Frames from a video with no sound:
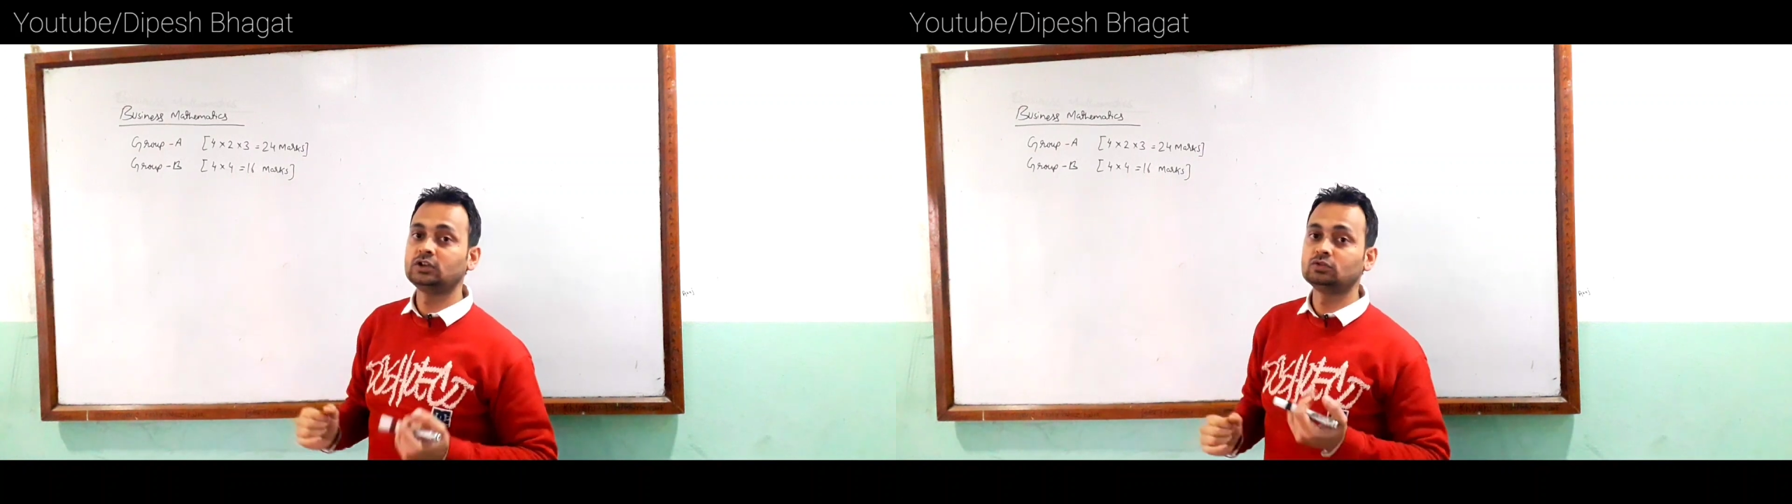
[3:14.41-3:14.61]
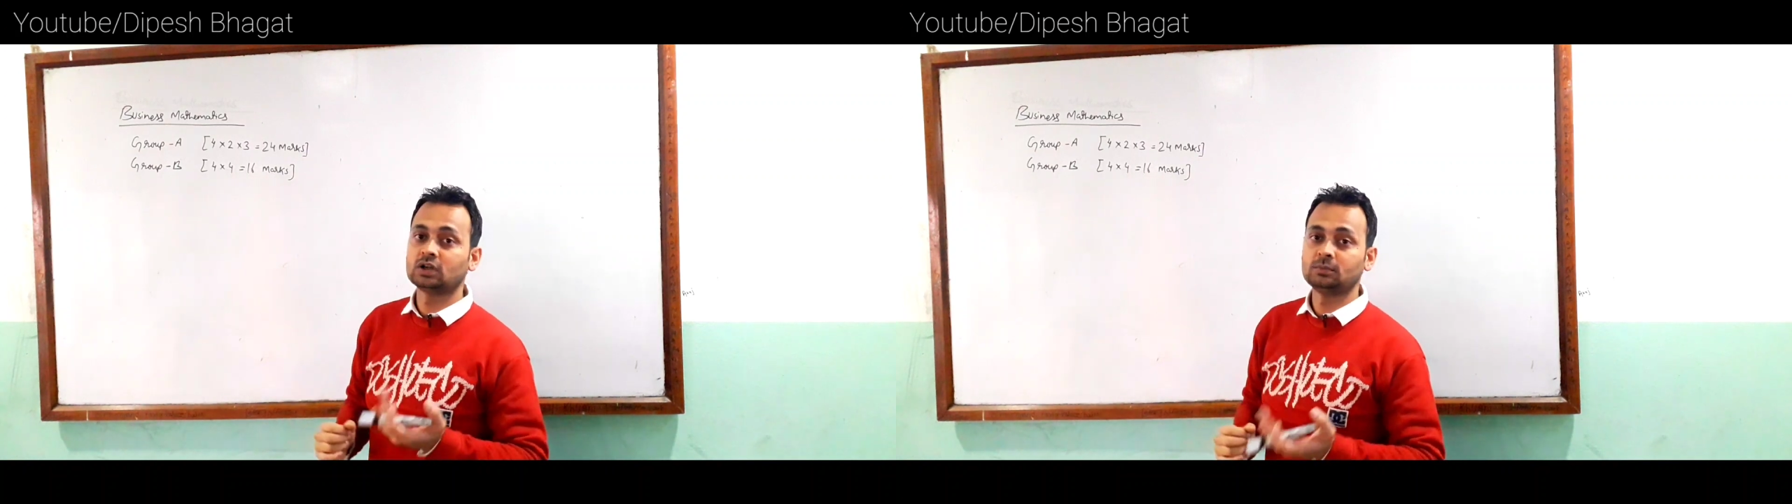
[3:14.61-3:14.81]

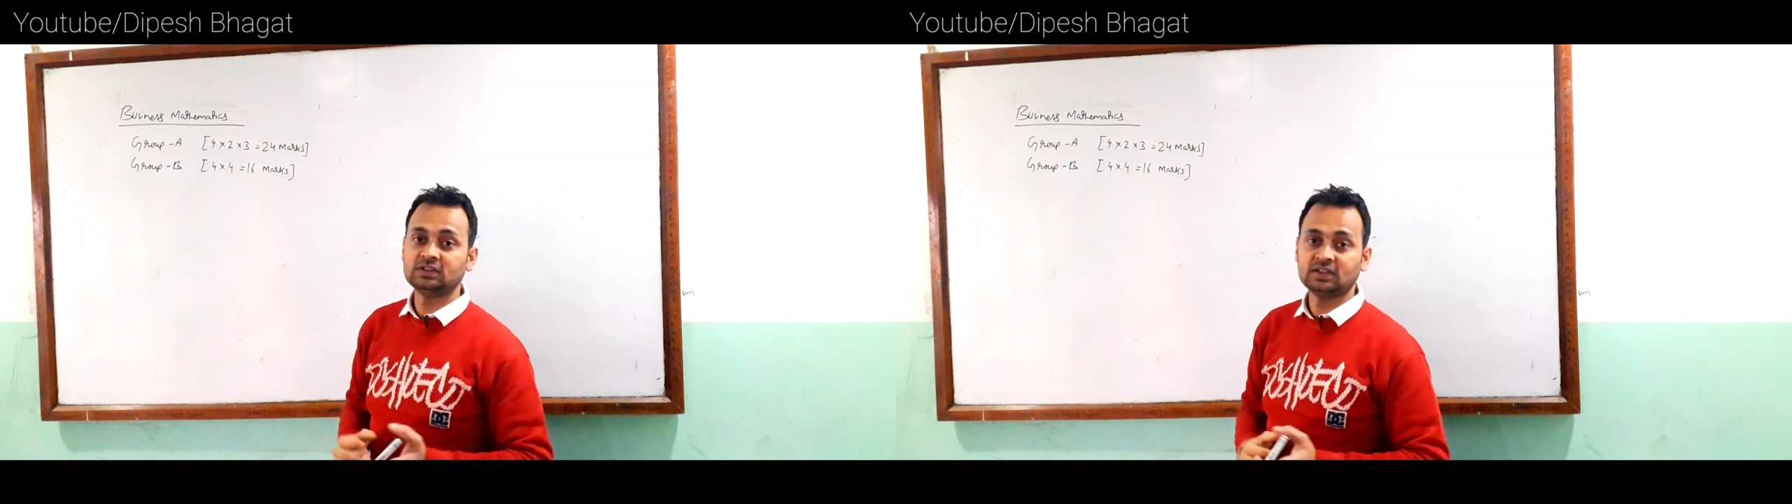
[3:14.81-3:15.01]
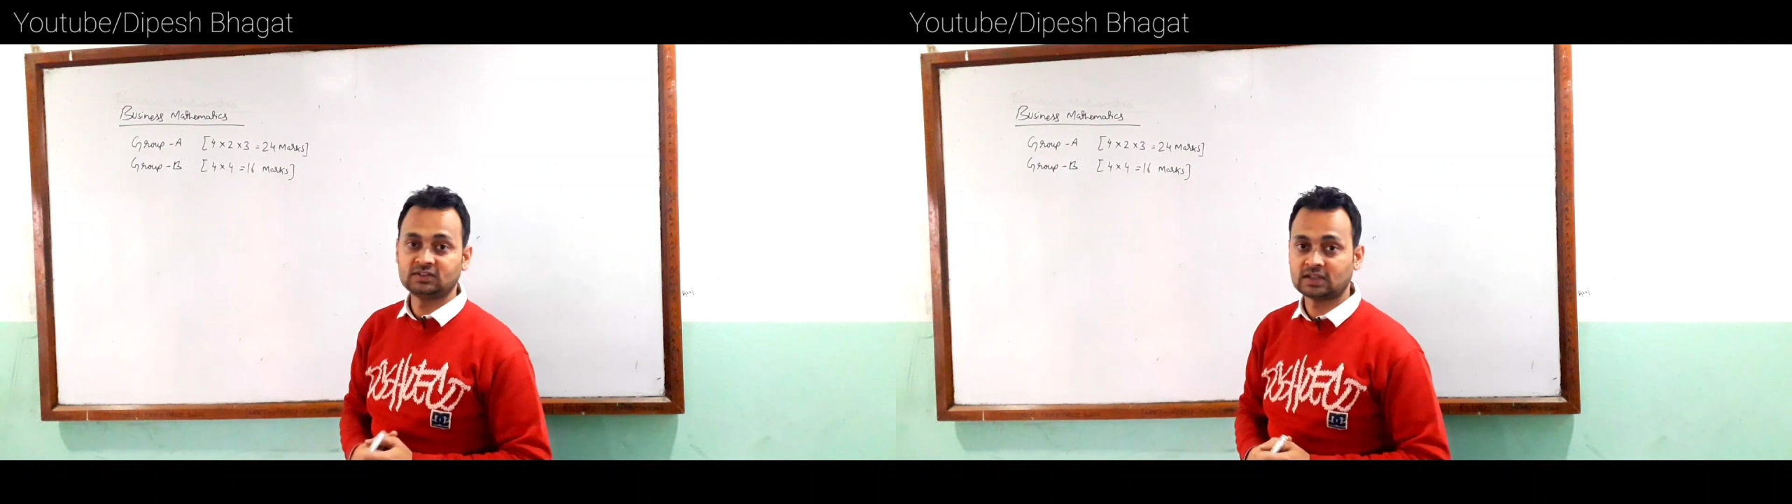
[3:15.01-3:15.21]
to come in
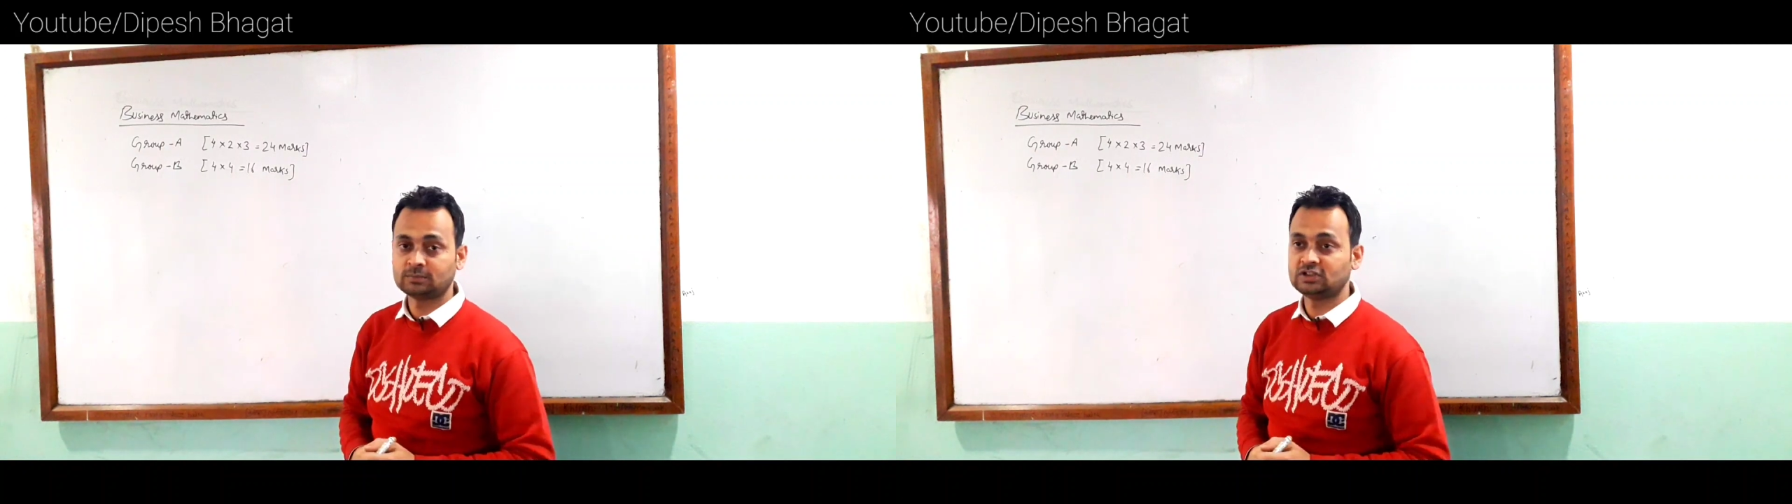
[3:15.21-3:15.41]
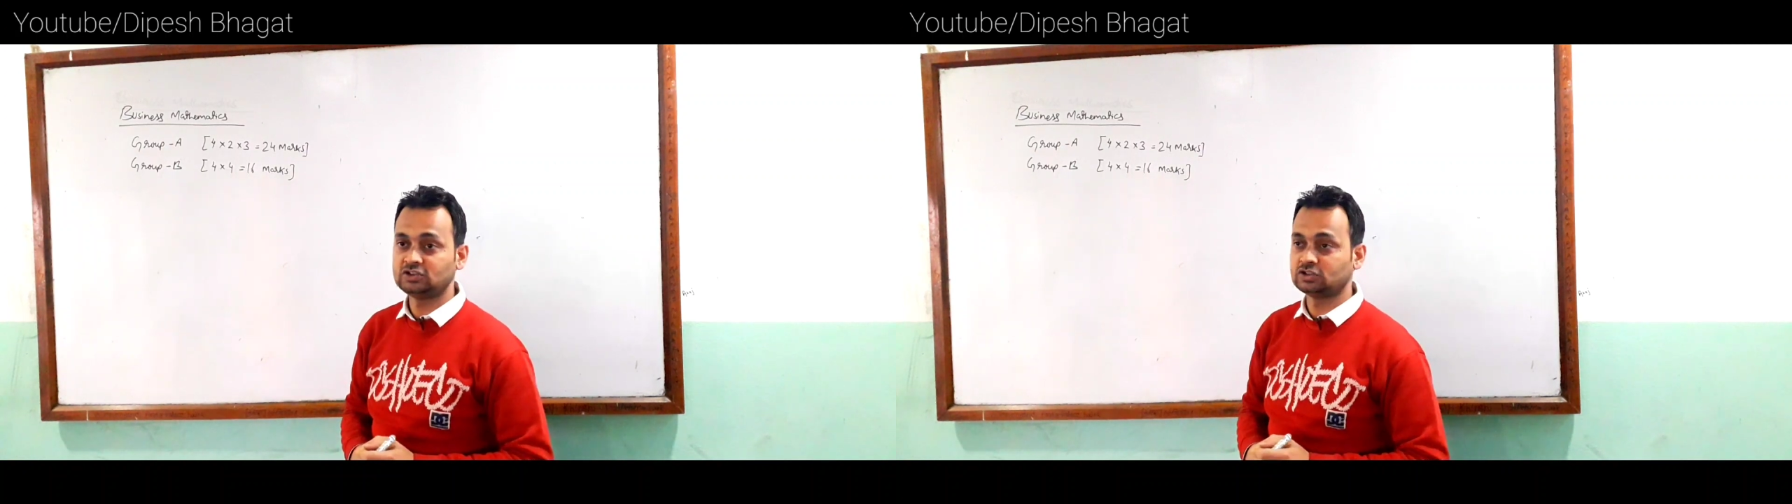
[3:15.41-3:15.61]
the
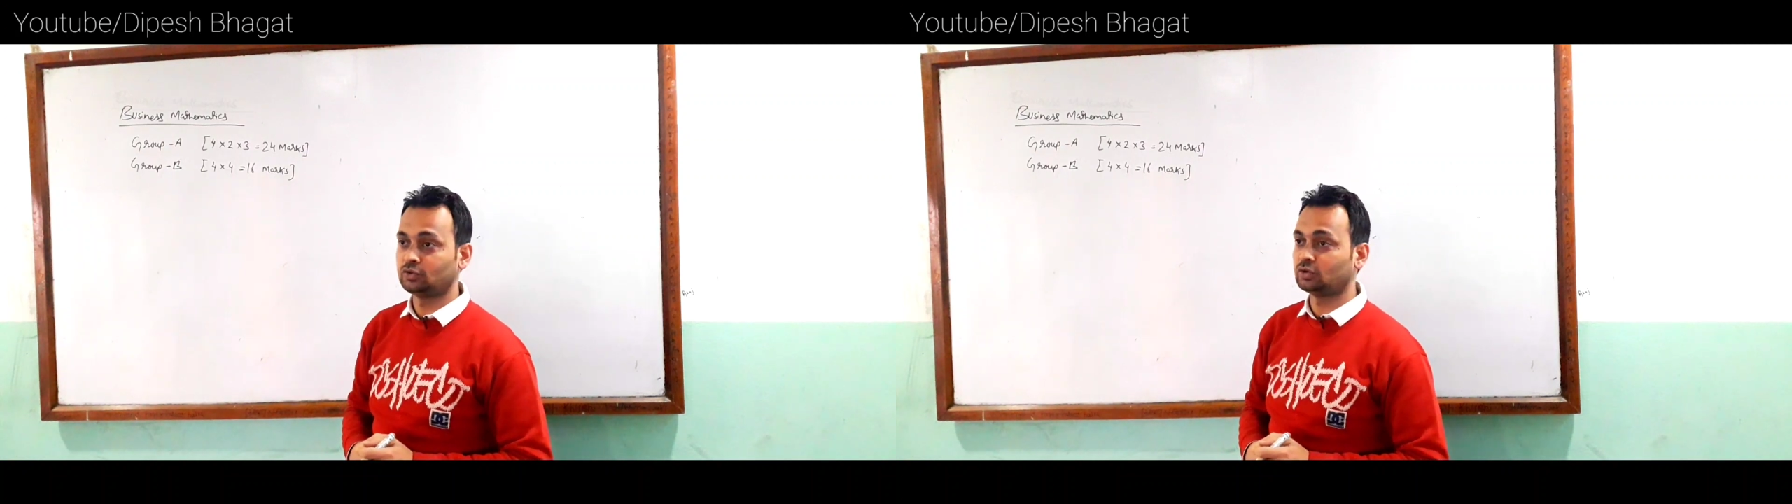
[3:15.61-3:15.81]
examination.